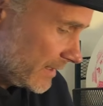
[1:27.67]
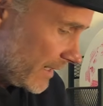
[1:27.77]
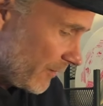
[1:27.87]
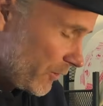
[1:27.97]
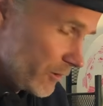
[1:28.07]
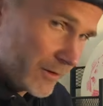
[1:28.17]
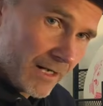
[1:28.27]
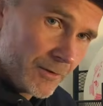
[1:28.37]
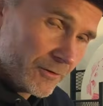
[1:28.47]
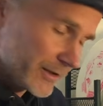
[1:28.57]
I'm
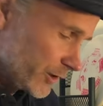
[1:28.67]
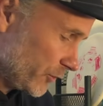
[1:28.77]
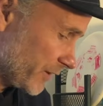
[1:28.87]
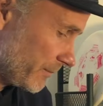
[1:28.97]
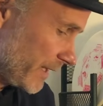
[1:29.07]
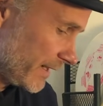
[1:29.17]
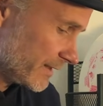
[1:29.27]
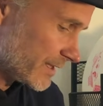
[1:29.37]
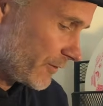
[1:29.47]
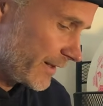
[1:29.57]
always losing
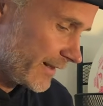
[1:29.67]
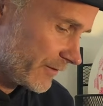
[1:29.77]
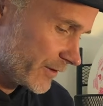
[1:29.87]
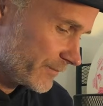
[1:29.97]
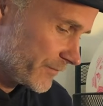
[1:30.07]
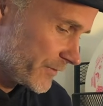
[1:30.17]
minis, so I never